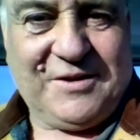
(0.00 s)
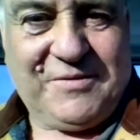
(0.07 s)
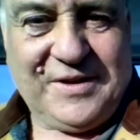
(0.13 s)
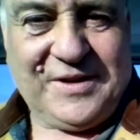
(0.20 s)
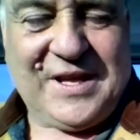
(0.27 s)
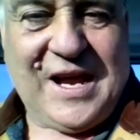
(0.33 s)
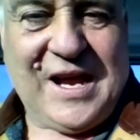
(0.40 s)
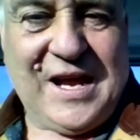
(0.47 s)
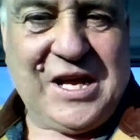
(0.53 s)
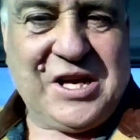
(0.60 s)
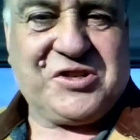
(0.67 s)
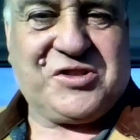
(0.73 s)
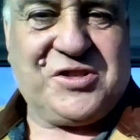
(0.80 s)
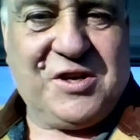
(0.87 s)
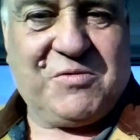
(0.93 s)
know, there
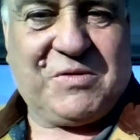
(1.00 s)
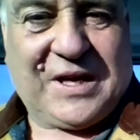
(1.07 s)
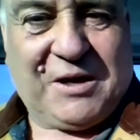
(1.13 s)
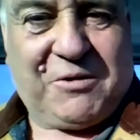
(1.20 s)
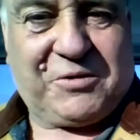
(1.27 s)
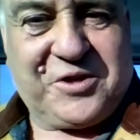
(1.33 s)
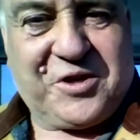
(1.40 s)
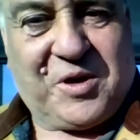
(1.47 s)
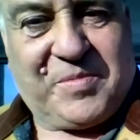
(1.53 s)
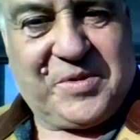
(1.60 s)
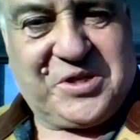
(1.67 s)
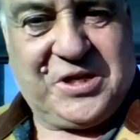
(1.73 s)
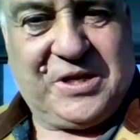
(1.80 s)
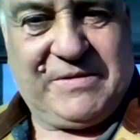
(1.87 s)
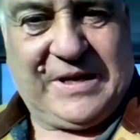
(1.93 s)
is no golden
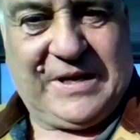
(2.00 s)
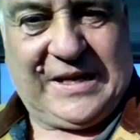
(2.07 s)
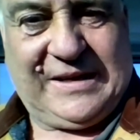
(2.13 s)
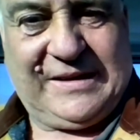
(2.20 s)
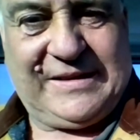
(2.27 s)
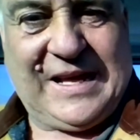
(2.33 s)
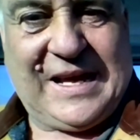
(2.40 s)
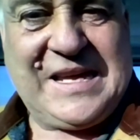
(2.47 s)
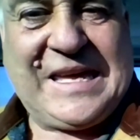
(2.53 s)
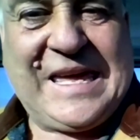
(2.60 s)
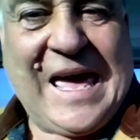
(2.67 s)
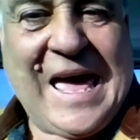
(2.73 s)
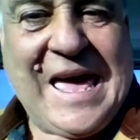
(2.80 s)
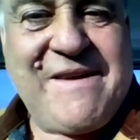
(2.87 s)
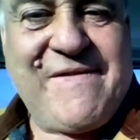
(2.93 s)
opportunity. They
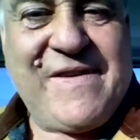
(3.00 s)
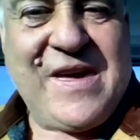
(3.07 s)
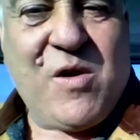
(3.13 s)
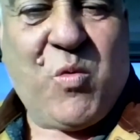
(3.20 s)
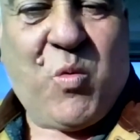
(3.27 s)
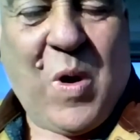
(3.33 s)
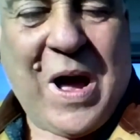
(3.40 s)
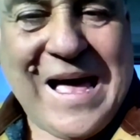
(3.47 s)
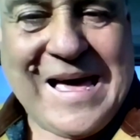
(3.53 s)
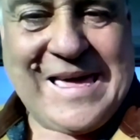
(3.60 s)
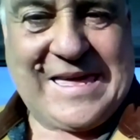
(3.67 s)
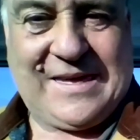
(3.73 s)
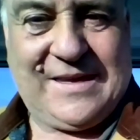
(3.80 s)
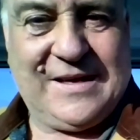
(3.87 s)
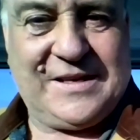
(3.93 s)
gave it
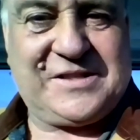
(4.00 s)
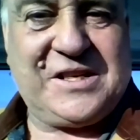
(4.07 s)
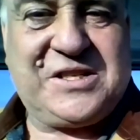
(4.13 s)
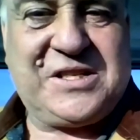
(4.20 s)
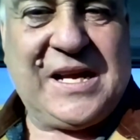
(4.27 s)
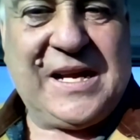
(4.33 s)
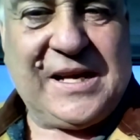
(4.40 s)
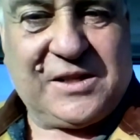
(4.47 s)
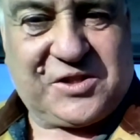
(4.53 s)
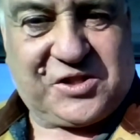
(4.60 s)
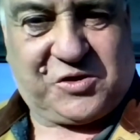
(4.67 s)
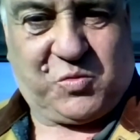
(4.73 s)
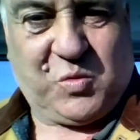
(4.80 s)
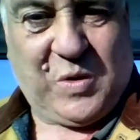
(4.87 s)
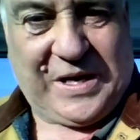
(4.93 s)
away as a deal
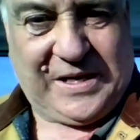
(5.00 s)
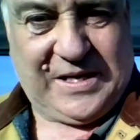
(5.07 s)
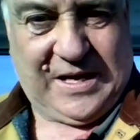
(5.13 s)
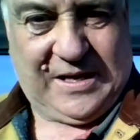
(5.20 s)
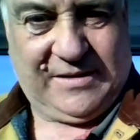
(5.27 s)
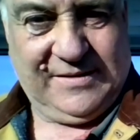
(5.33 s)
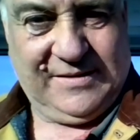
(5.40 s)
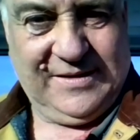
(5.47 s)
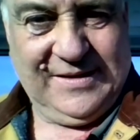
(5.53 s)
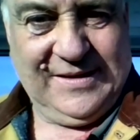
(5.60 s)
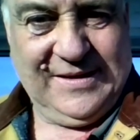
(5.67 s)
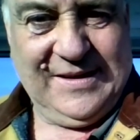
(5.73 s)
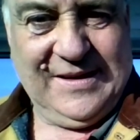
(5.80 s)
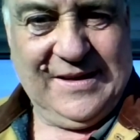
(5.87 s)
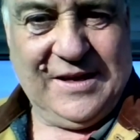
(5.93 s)
sweetener.
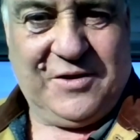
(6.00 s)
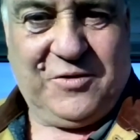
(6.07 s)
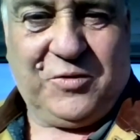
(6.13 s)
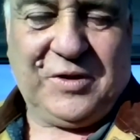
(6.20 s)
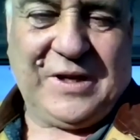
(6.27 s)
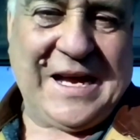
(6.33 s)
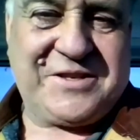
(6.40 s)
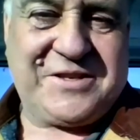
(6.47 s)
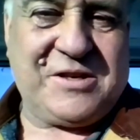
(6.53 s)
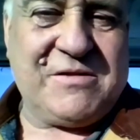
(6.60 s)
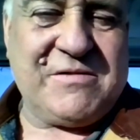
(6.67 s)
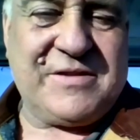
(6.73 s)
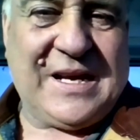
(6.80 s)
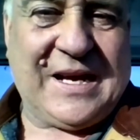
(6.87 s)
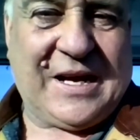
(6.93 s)
Mm. And all they're
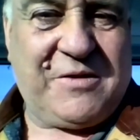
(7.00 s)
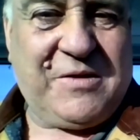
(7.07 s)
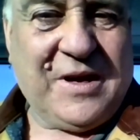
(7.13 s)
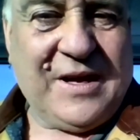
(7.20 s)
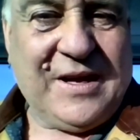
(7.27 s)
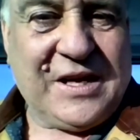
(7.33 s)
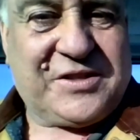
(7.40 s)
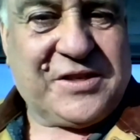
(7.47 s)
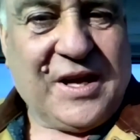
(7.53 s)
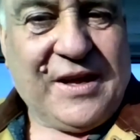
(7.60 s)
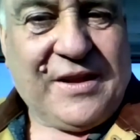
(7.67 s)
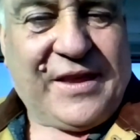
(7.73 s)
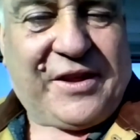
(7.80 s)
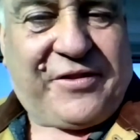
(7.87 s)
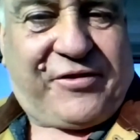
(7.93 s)
doing now is
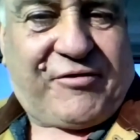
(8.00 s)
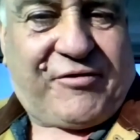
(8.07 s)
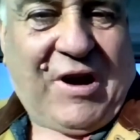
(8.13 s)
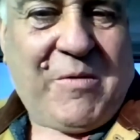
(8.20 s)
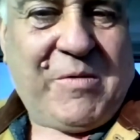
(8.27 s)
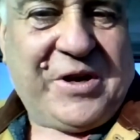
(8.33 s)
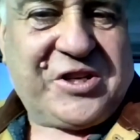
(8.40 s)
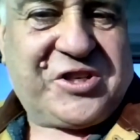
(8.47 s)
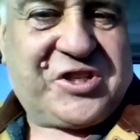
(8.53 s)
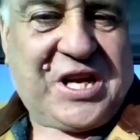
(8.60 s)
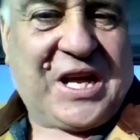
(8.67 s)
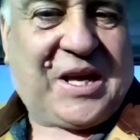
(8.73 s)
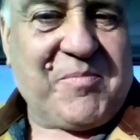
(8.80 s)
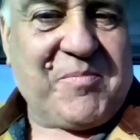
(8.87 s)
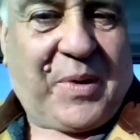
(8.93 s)
they're throwing a
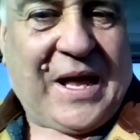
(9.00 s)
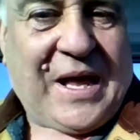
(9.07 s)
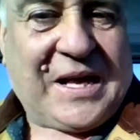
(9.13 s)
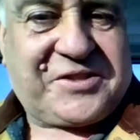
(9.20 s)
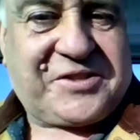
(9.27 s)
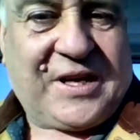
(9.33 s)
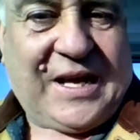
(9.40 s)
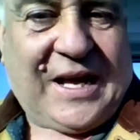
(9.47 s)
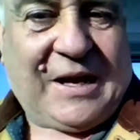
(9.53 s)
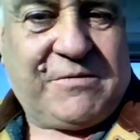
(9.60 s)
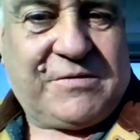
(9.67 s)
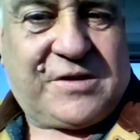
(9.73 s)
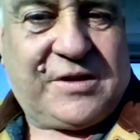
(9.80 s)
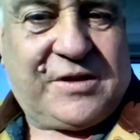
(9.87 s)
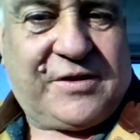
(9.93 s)
stick and plaster
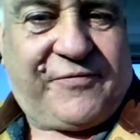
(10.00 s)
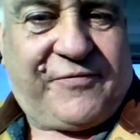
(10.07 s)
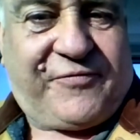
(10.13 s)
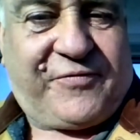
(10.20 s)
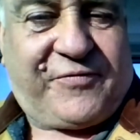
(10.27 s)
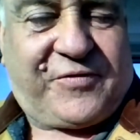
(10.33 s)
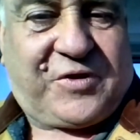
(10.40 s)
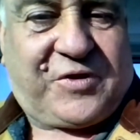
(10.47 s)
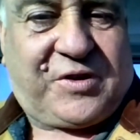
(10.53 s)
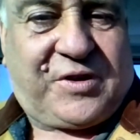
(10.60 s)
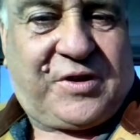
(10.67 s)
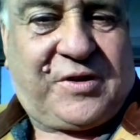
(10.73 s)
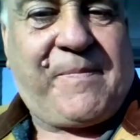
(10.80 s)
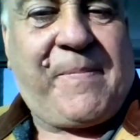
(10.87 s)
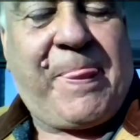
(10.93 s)
out to the mm.